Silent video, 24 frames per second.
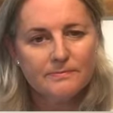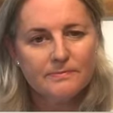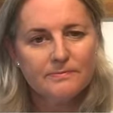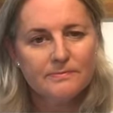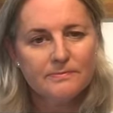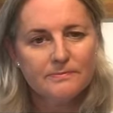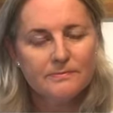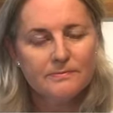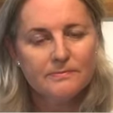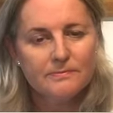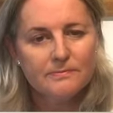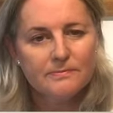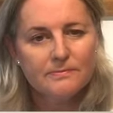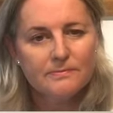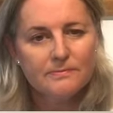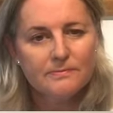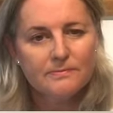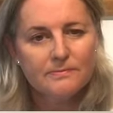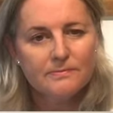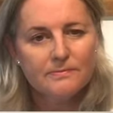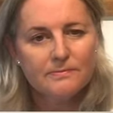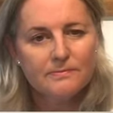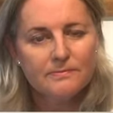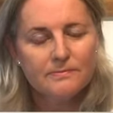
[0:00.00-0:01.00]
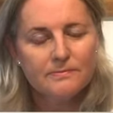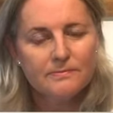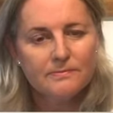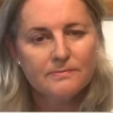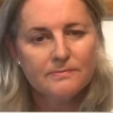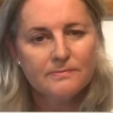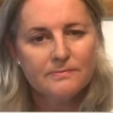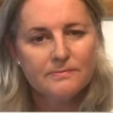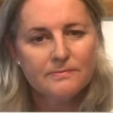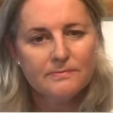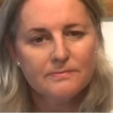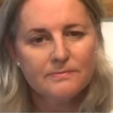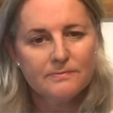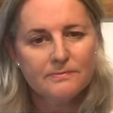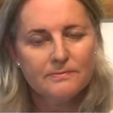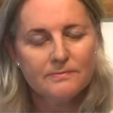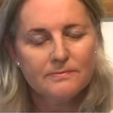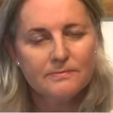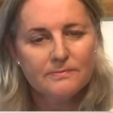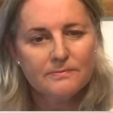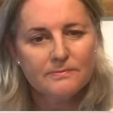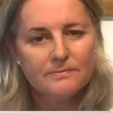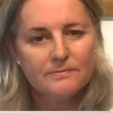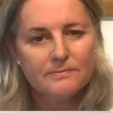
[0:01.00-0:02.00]

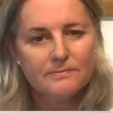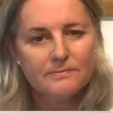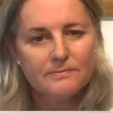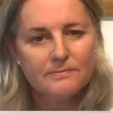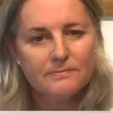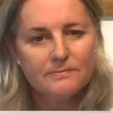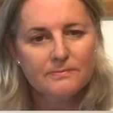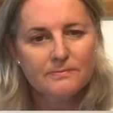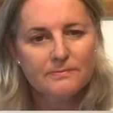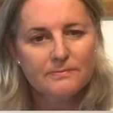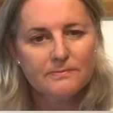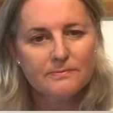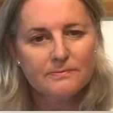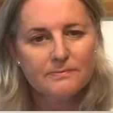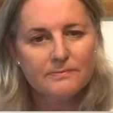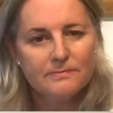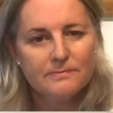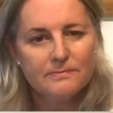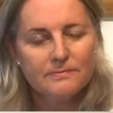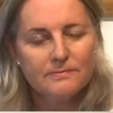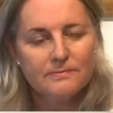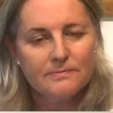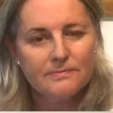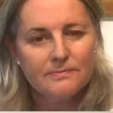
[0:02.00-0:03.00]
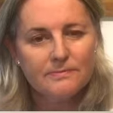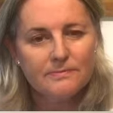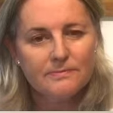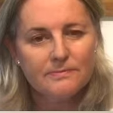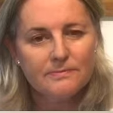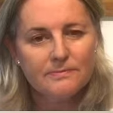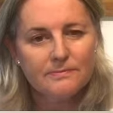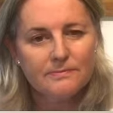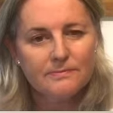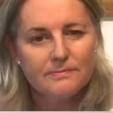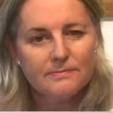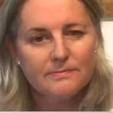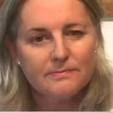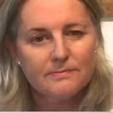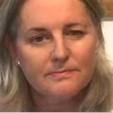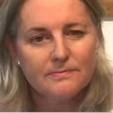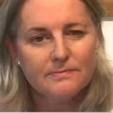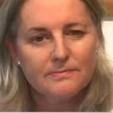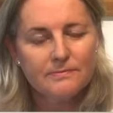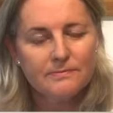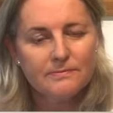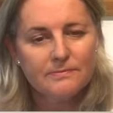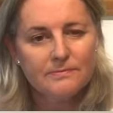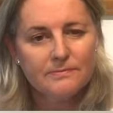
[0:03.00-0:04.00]

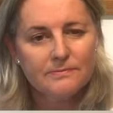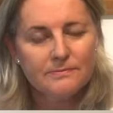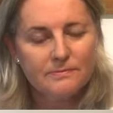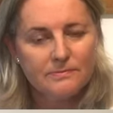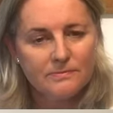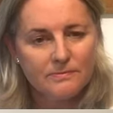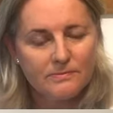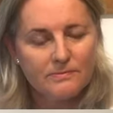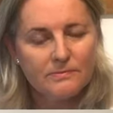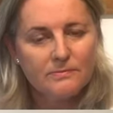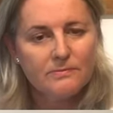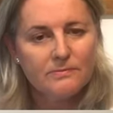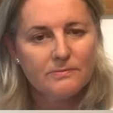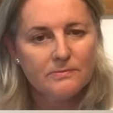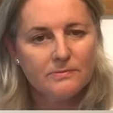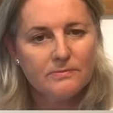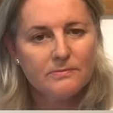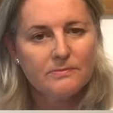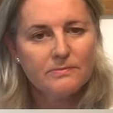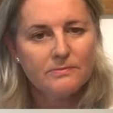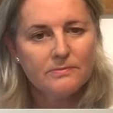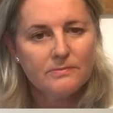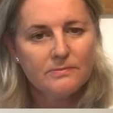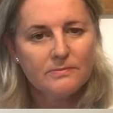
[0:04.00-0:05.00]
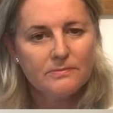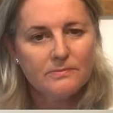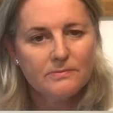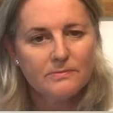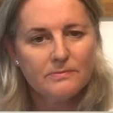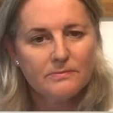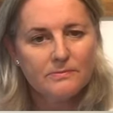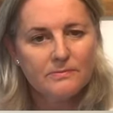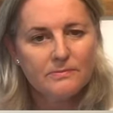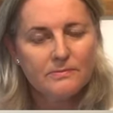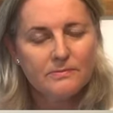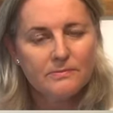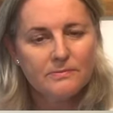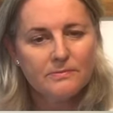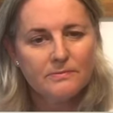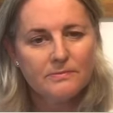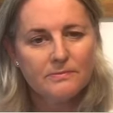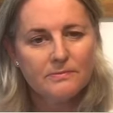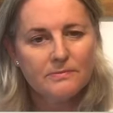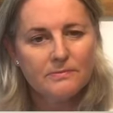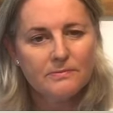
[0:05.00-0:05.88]
This person isn't speaking.